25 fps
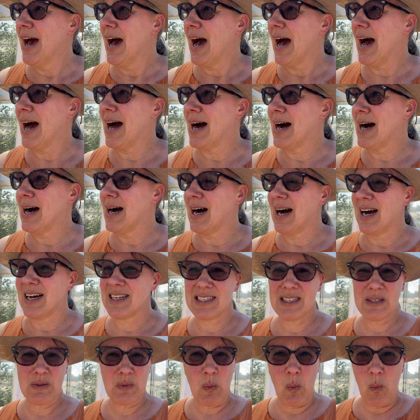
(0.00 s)
I
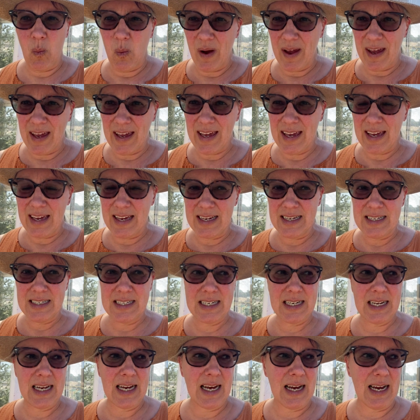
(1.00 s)
didn't
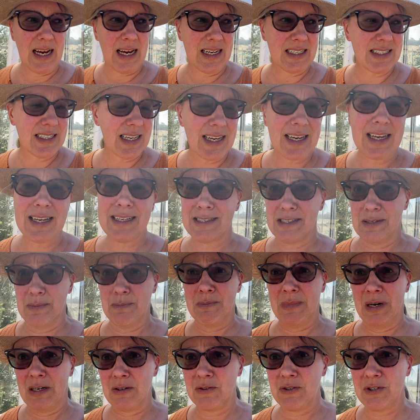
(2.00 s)
weed. I did get some
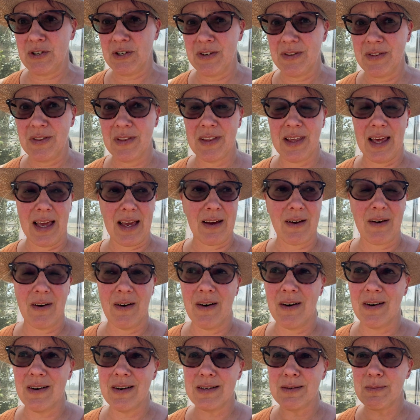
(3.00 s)
mulch on, thank
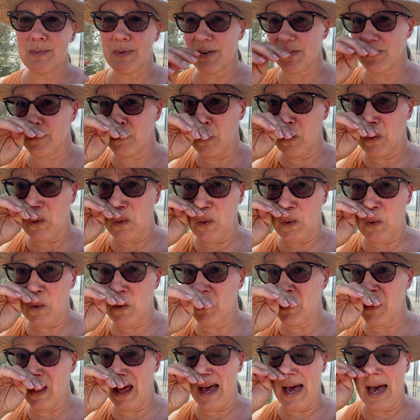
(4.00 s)
God, before
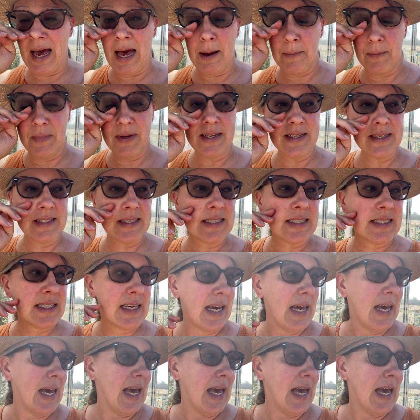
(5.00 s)
all that happened.